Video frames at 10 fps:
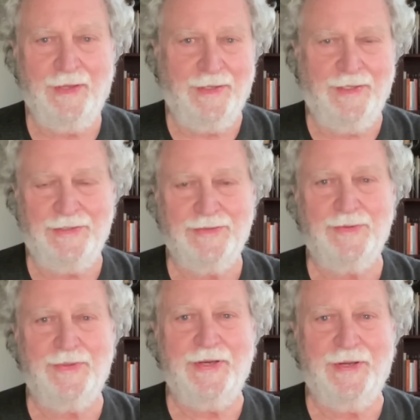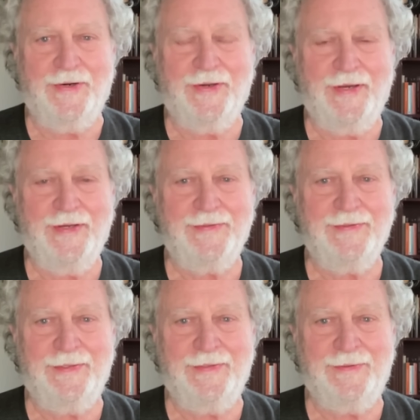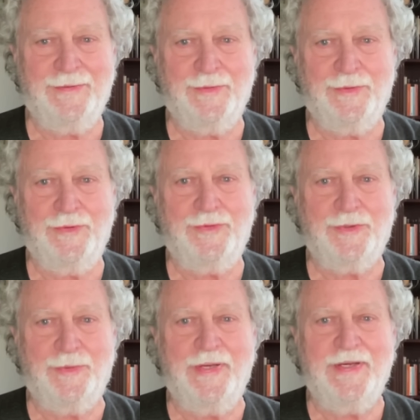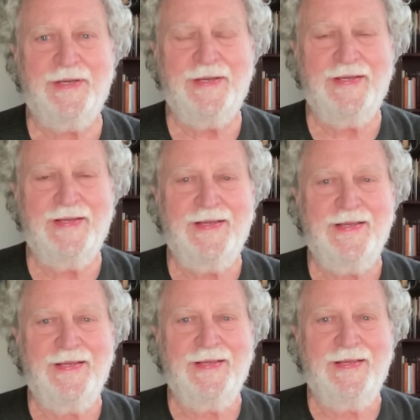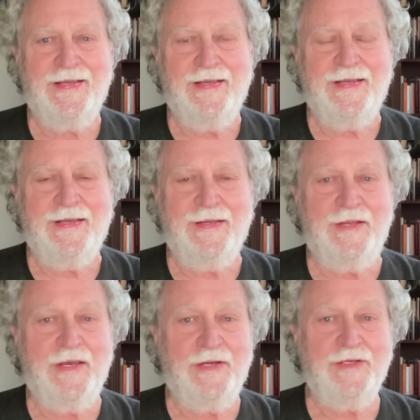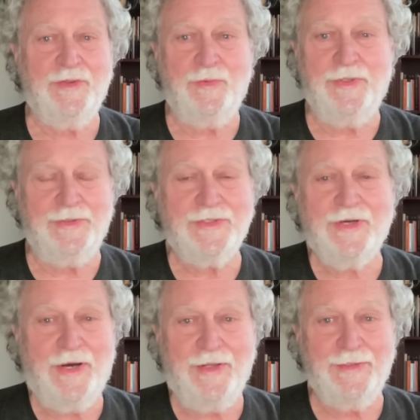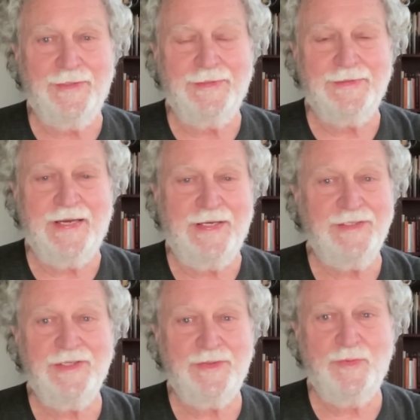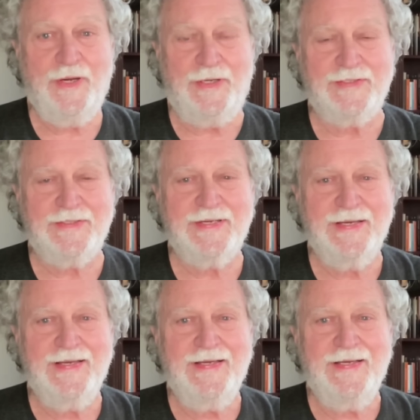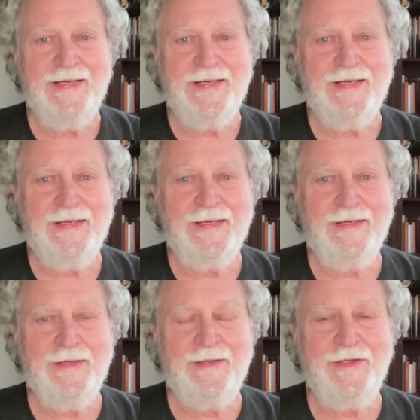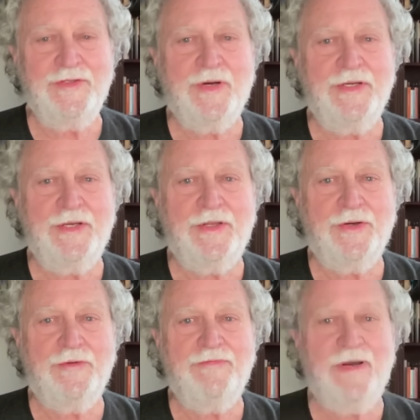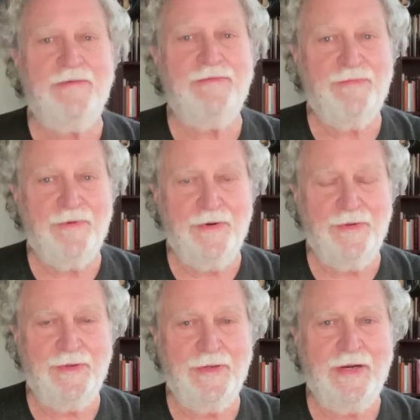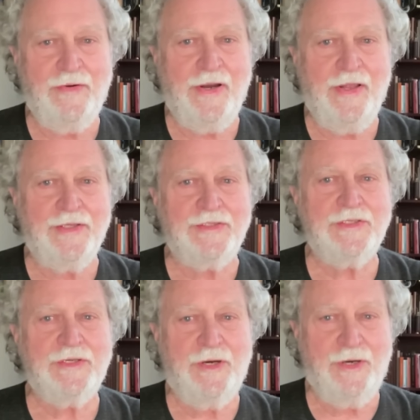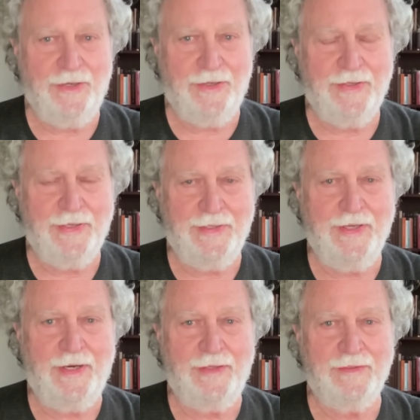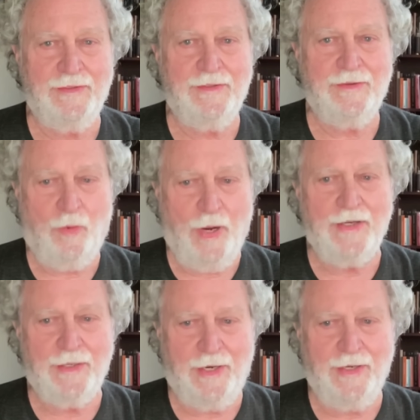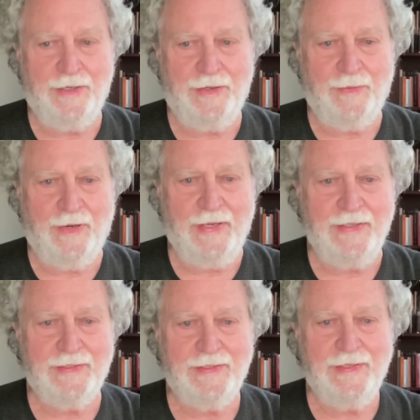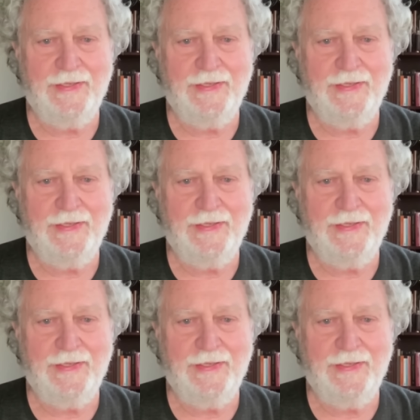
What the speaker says: at least through the internet and through YouTubing. And Dan is a real scholar, as is Wes. And he tried to clarify further how Alex Connor had not quite gotten it right.